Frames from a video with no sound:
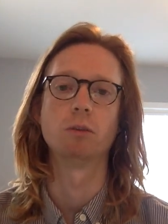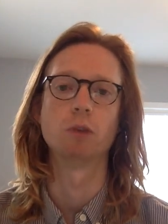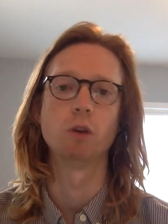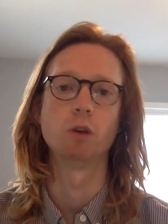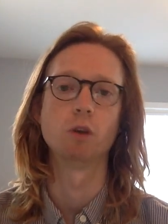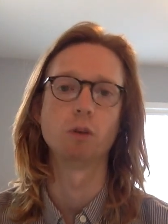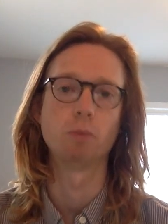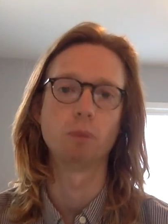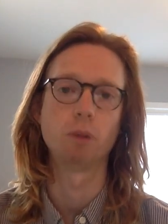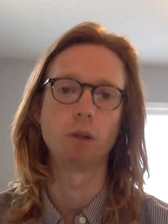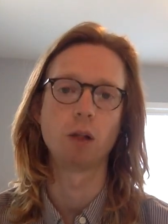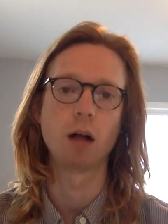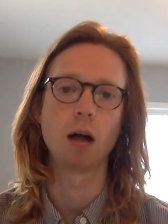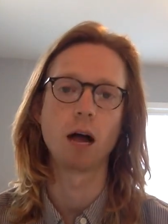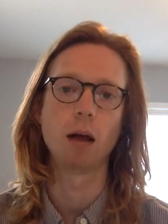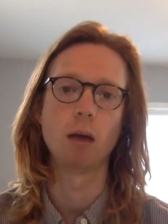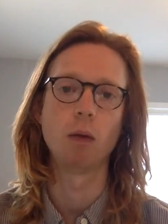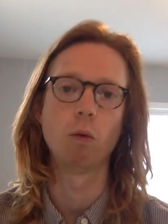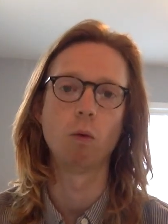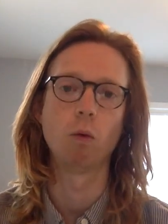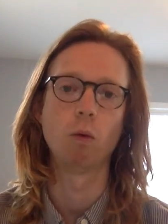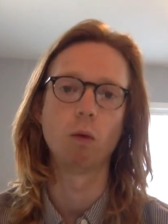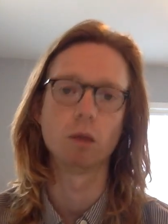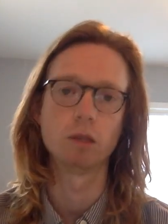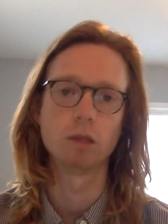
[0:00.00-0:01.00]
You
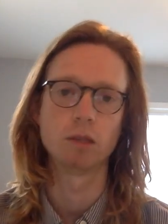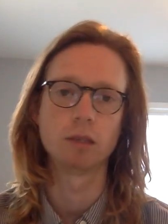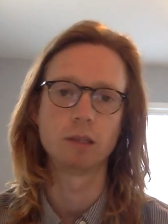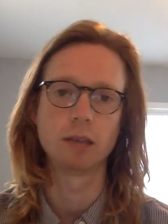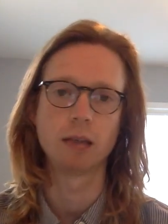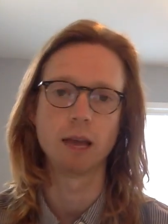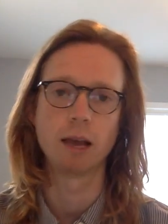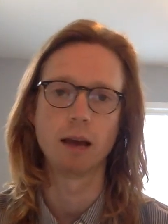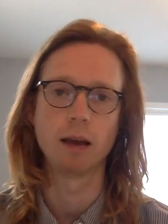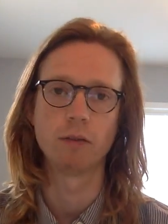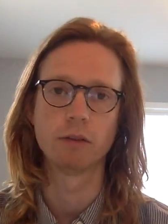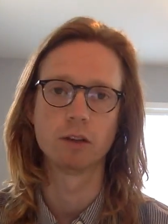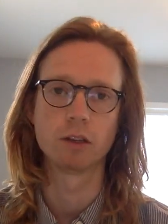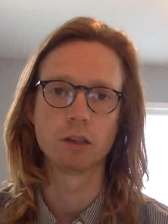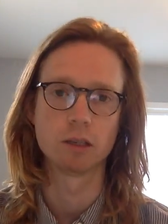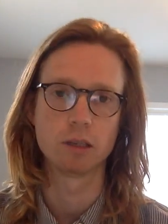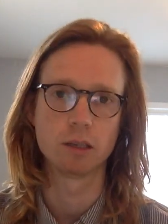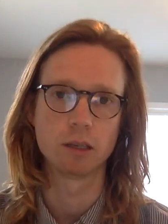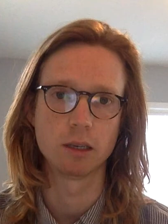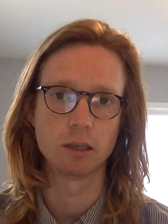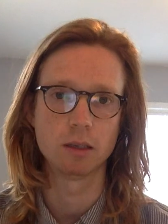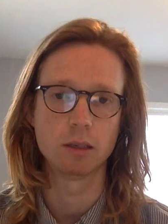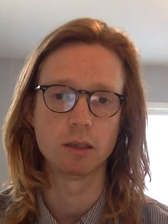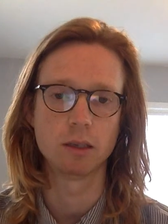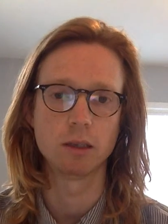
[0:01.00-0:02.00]
apply one set of
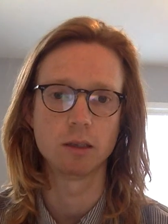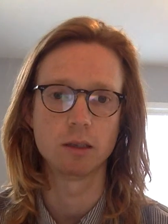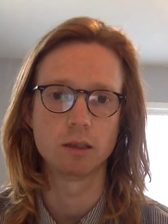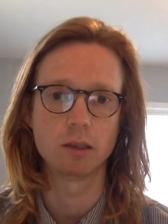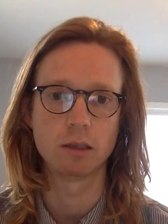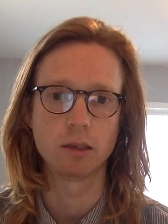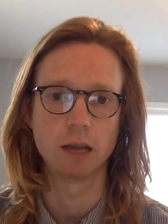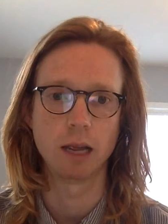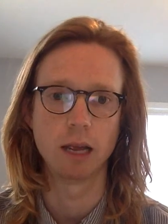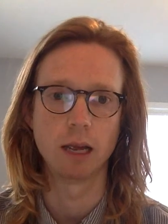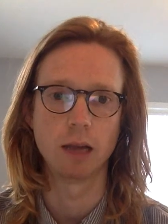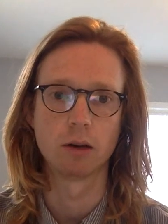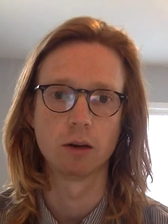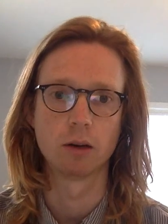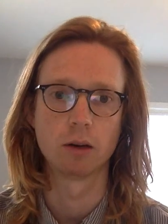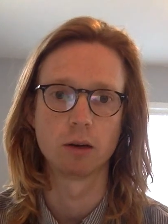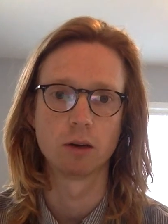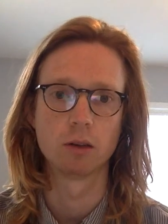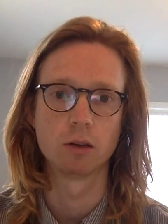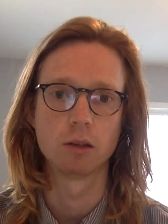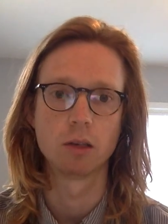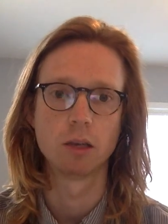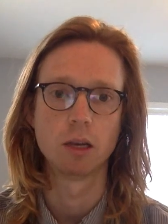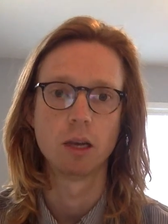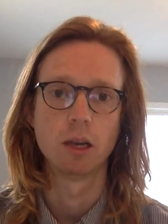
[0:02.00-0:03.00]
consistent
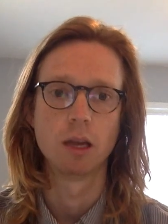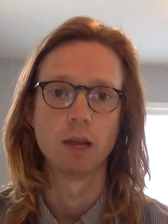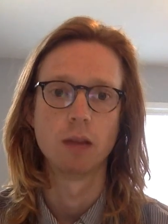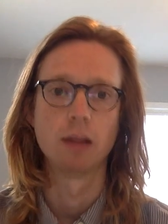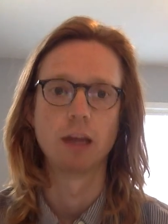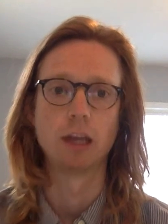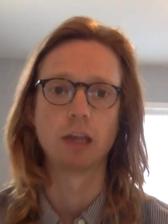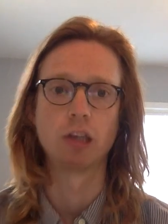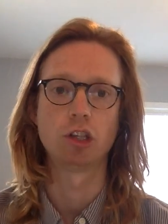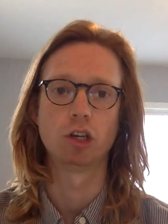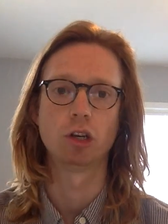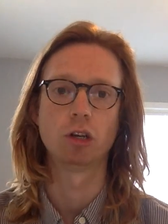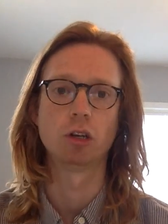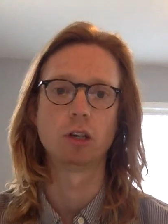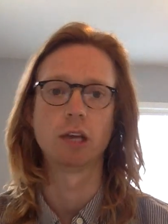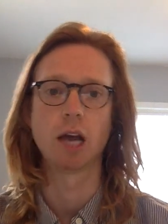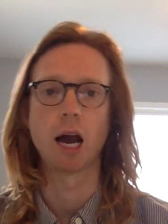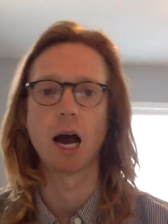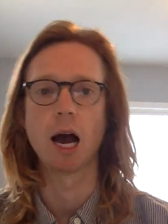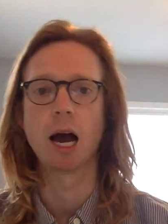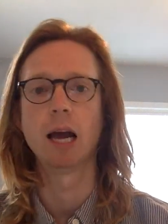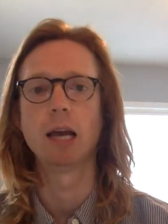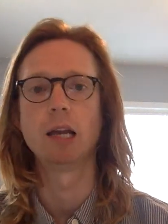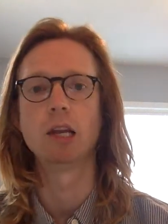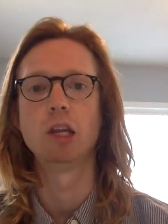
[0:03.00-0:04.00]
standards that should
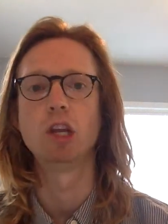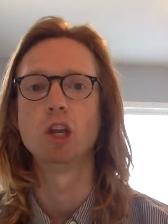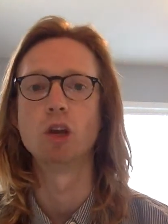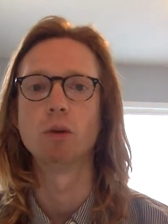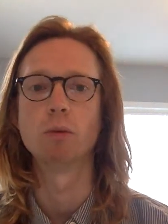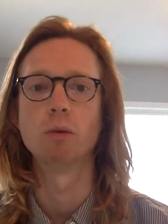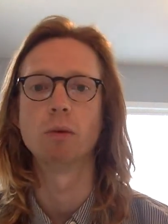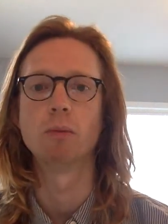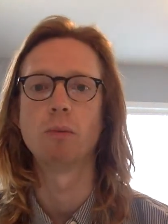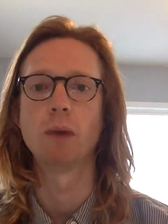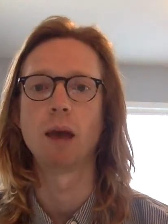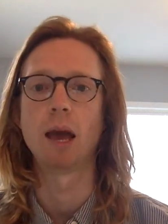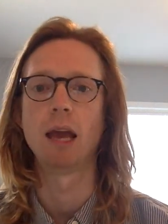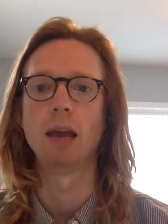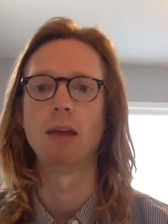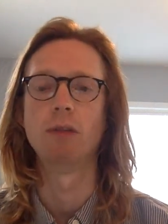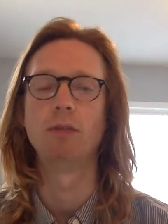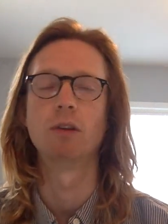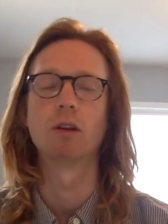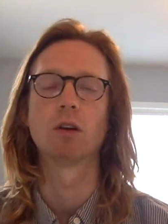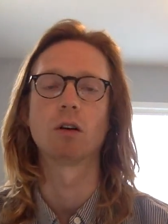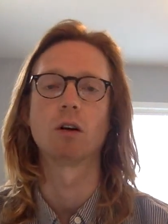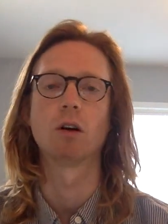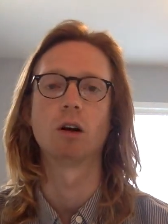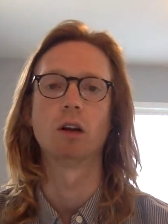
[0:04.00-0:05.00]
guide human
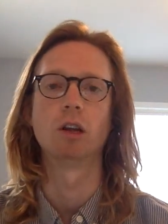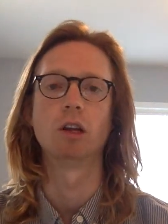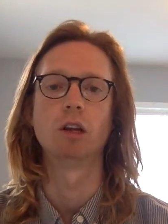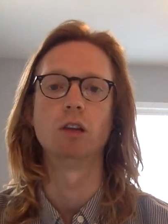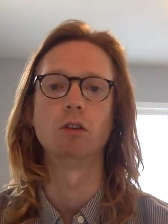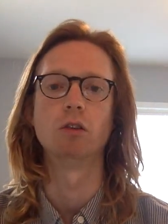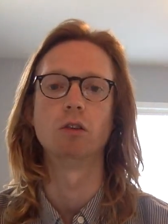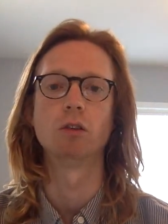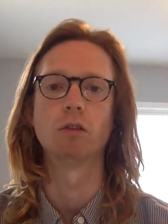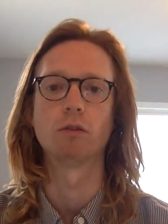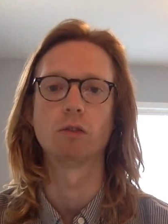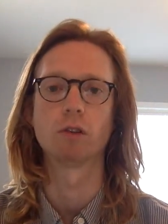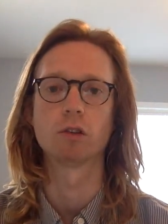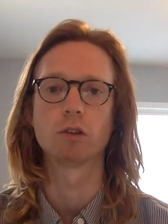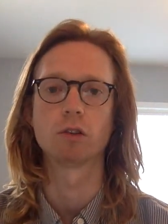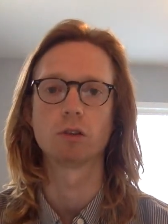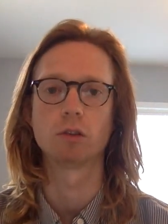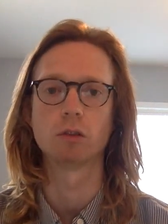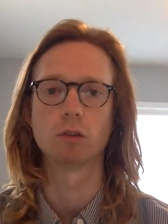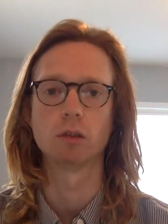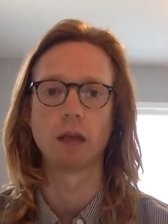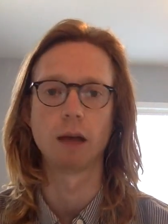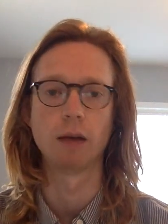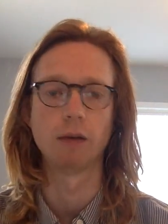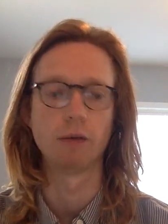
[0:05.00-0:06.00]
behavior on a
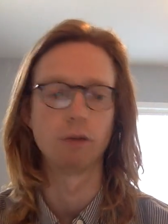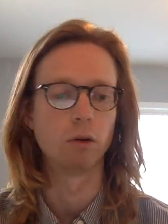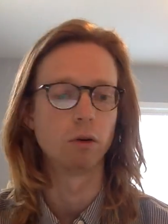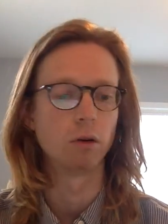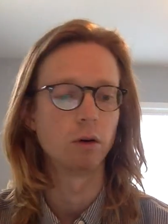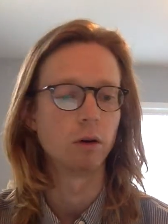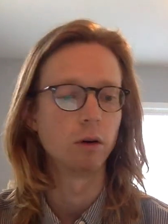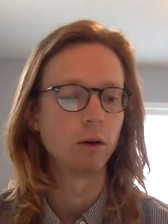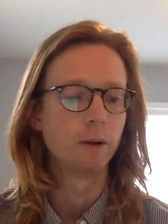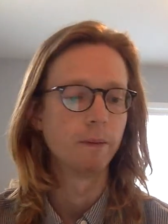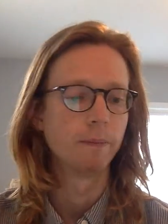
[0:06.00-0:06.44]
universal level.